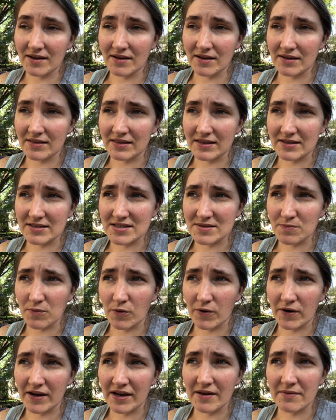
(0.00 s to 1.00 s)
at this
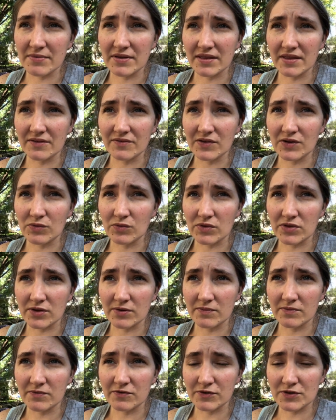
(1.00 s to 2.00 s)
point I've been living with
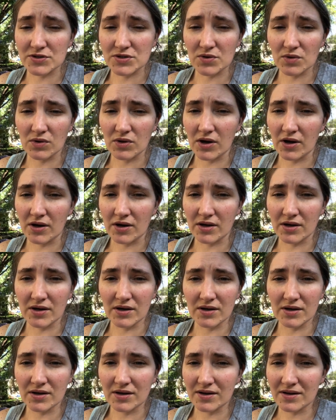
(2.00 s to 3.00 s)
them for so
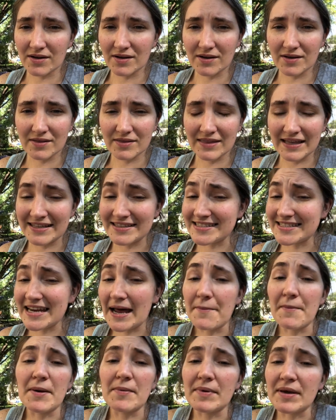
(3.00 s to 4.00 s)
long, that's
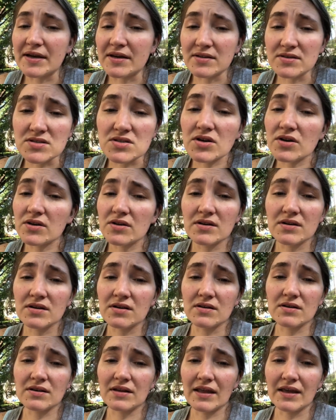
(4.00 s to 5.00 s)
not my main concern.
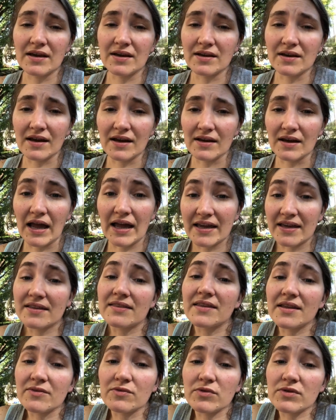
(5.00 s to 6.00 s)
Like, I
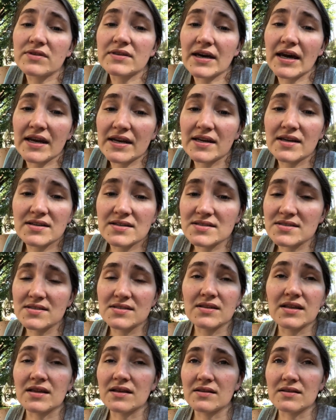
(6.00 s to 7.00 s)
can live with the headaches.
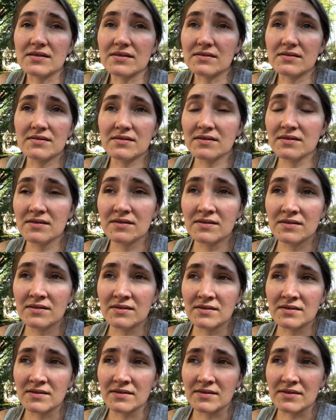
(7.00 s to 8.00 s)
Like,
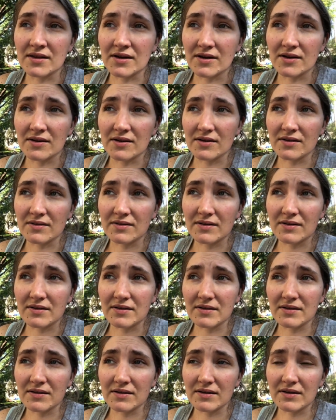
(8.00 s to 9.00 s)
they're
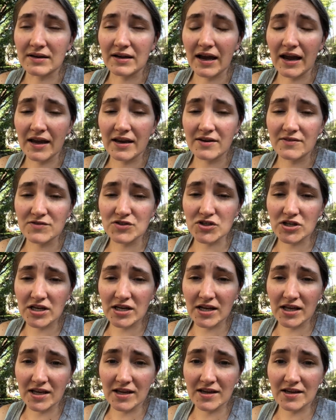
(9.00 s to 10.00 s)
kind of
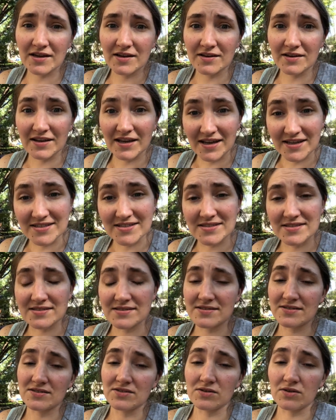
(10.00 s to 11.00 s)
draining, and
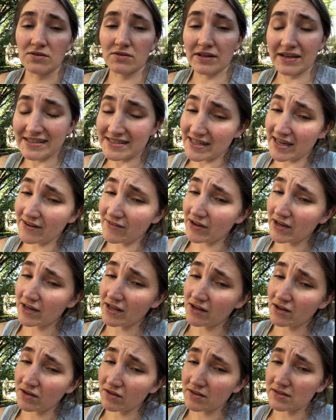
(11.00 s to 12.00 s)
yes, you don't like to have a
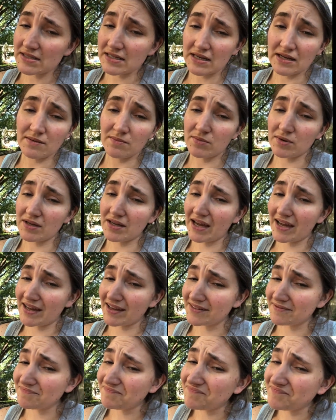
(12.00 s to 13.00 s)
headache all the time, but
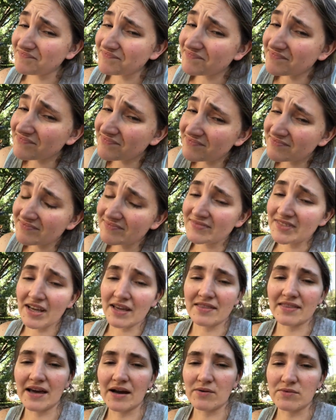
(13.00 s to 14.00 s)
yet
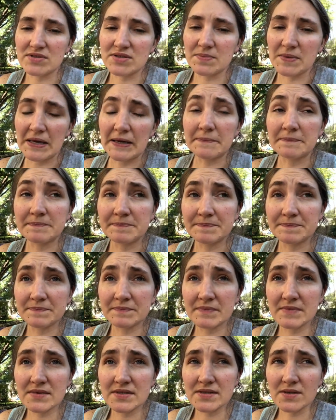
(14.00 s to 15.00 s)
that was me.
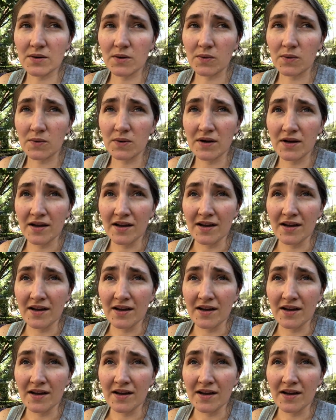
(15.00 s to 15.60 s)
So